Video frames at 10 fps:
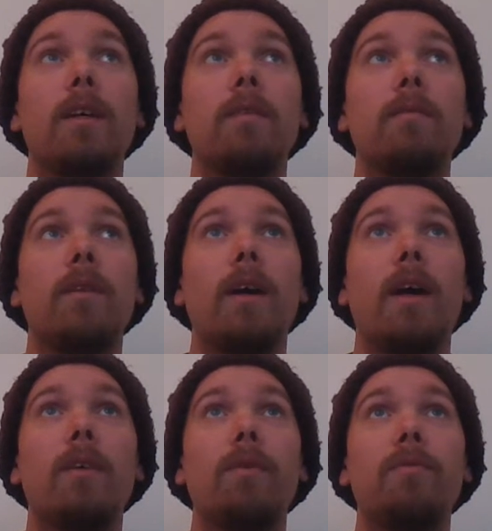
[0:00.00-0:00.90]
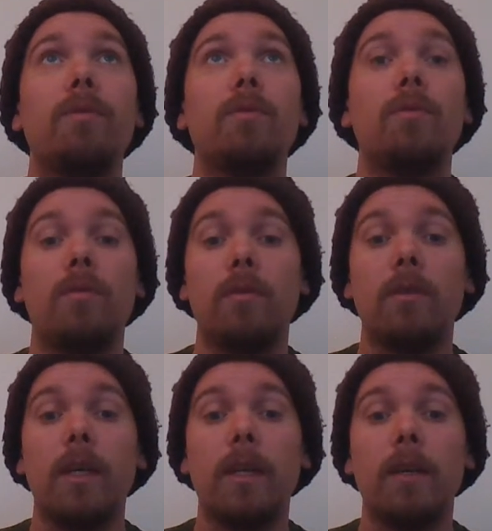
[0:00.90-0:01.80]
and I refused
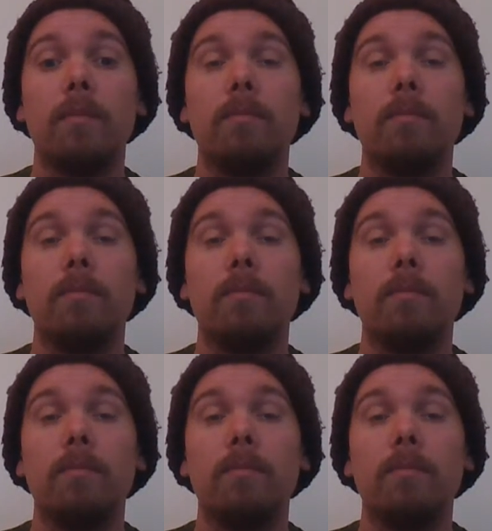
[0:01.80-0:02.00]
to take it.